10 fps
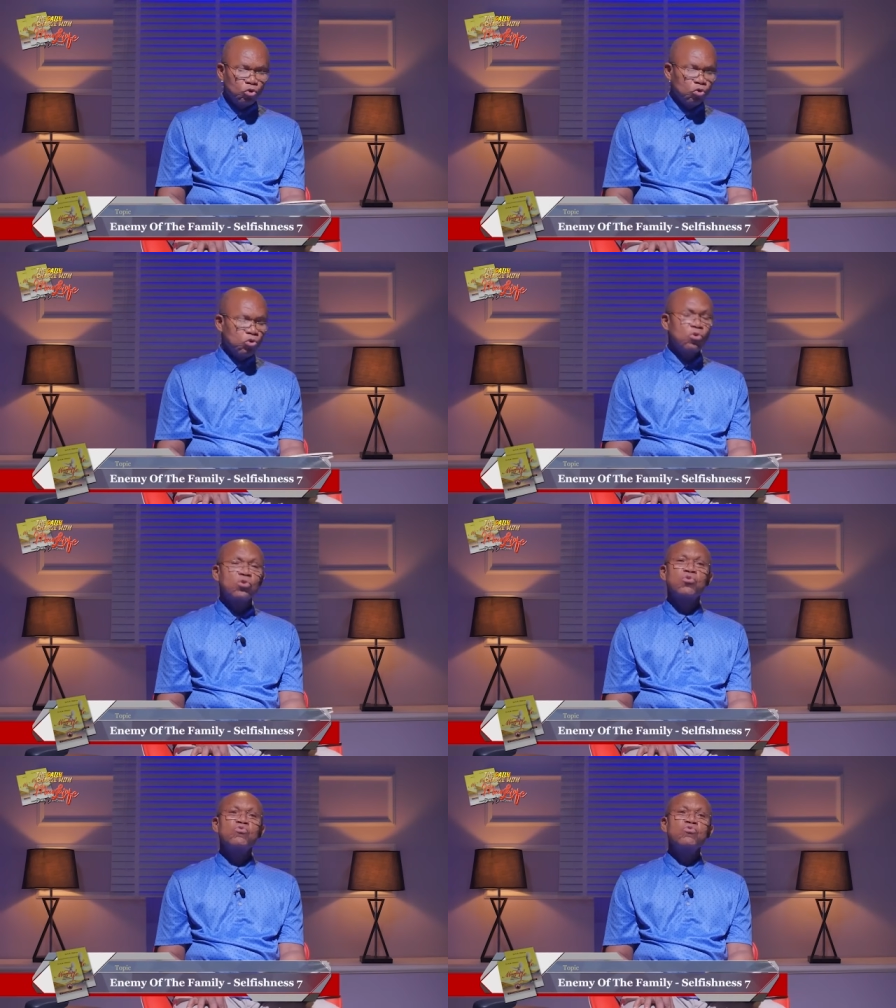to
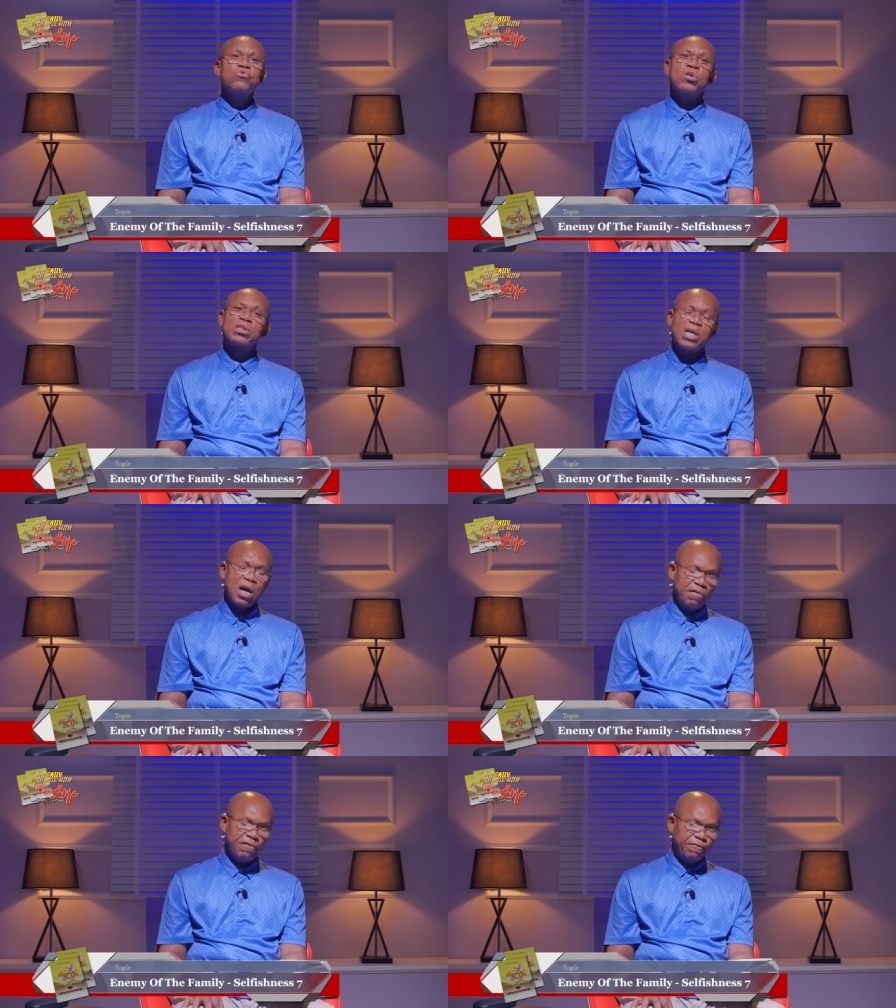those who do not
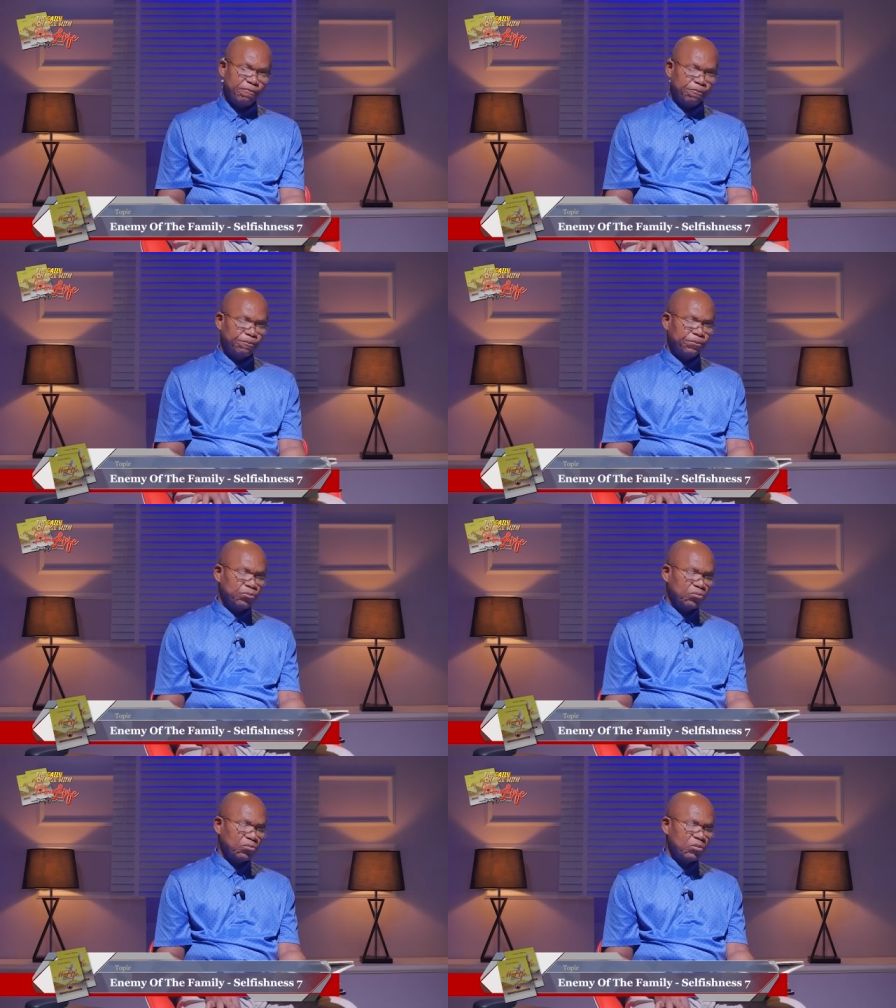have.
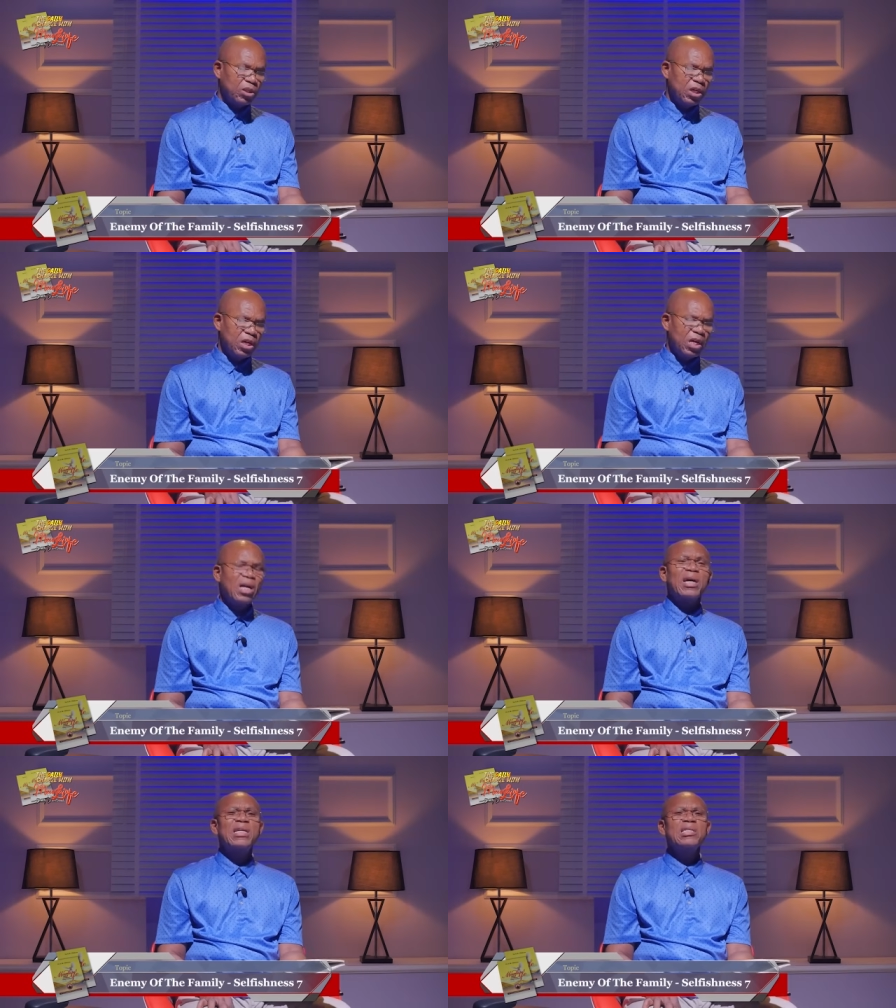
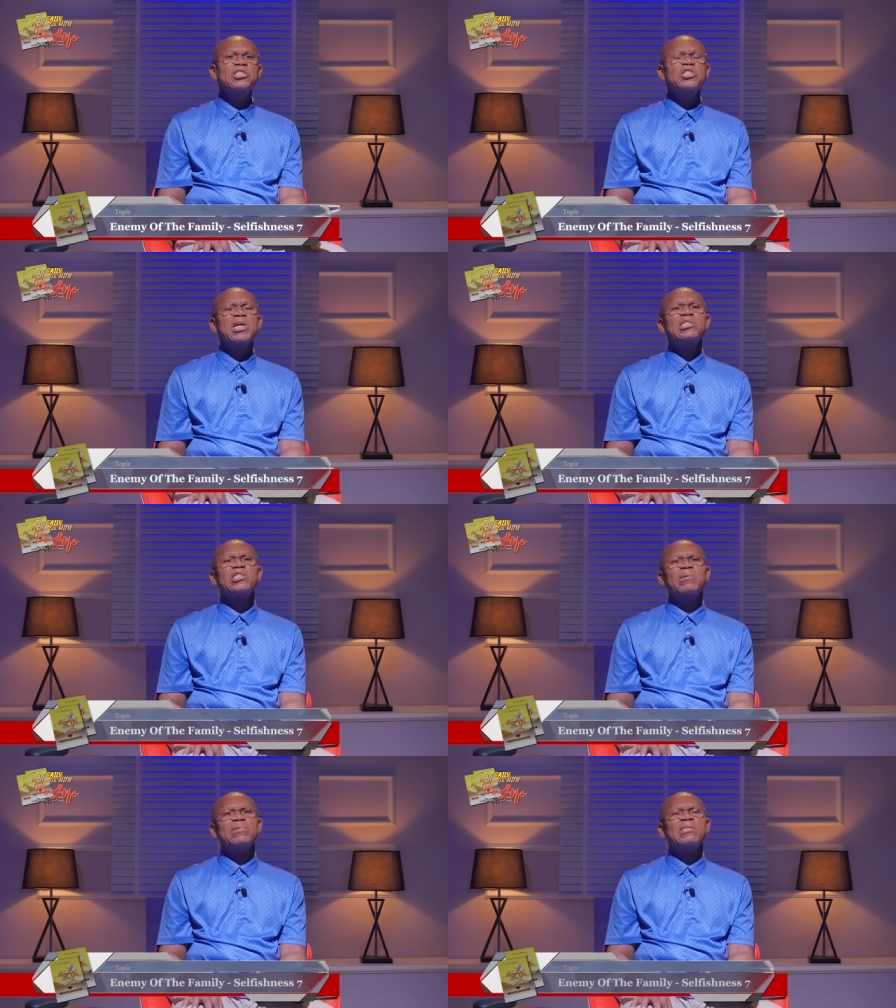Galatians
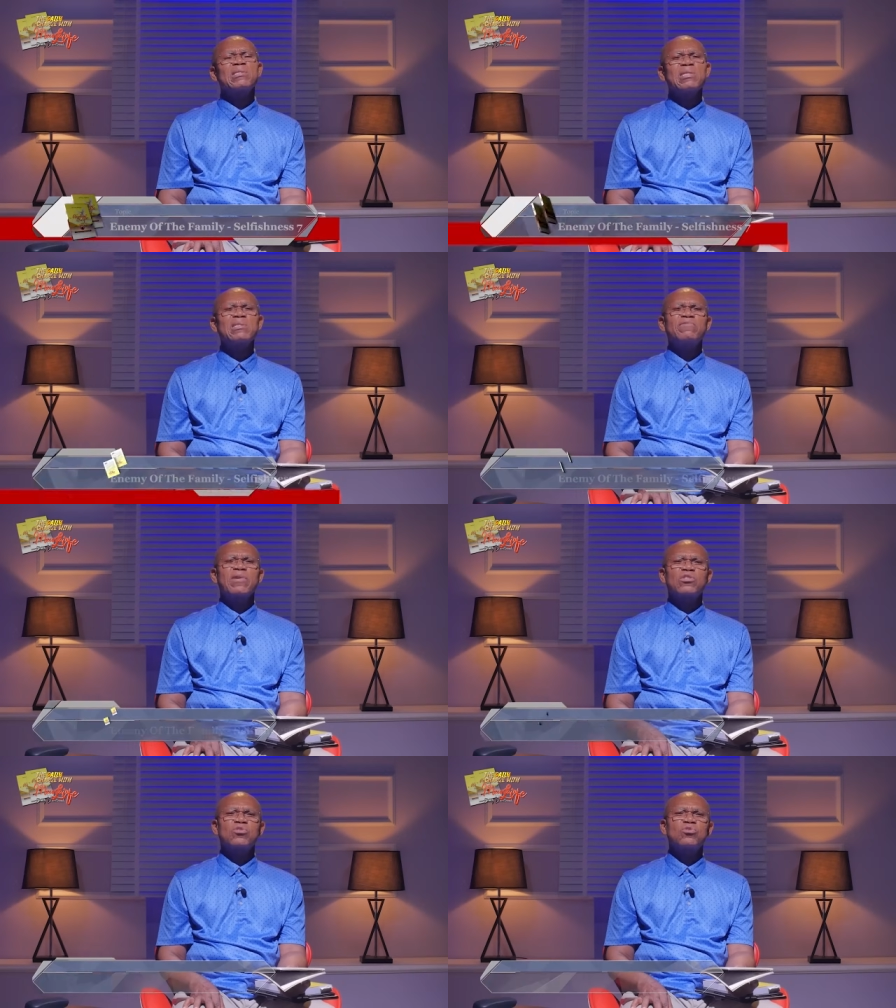chapter 6
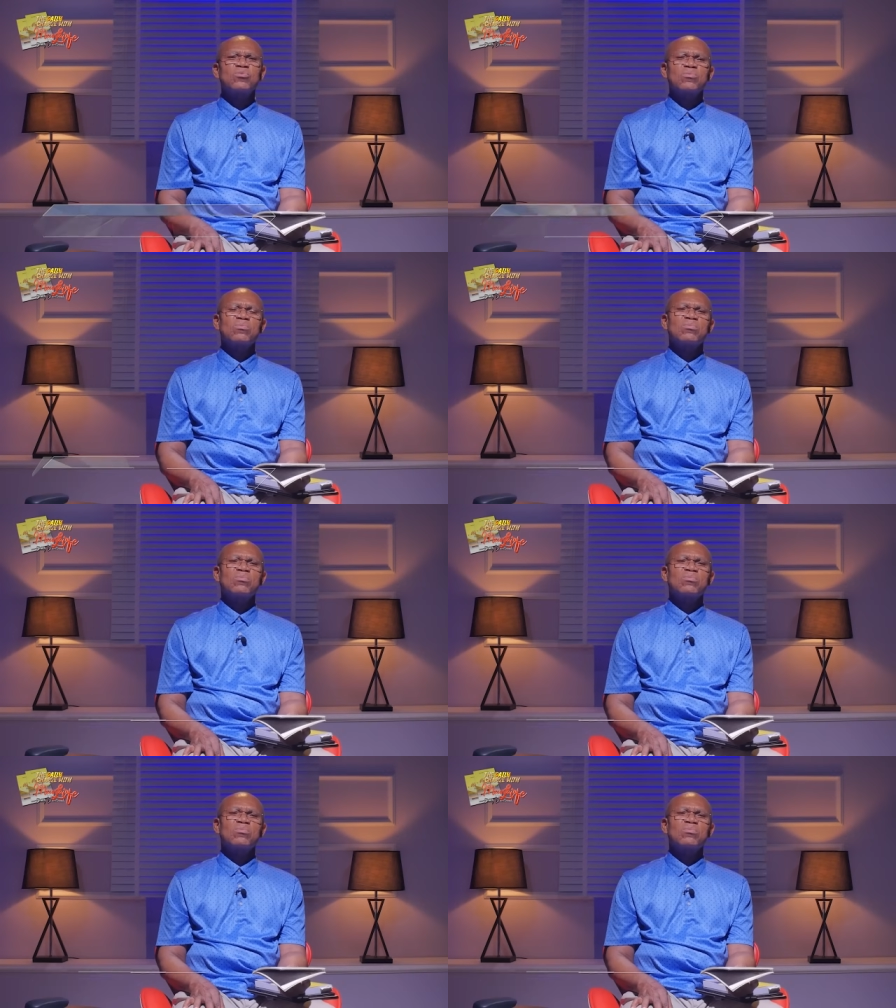verse 2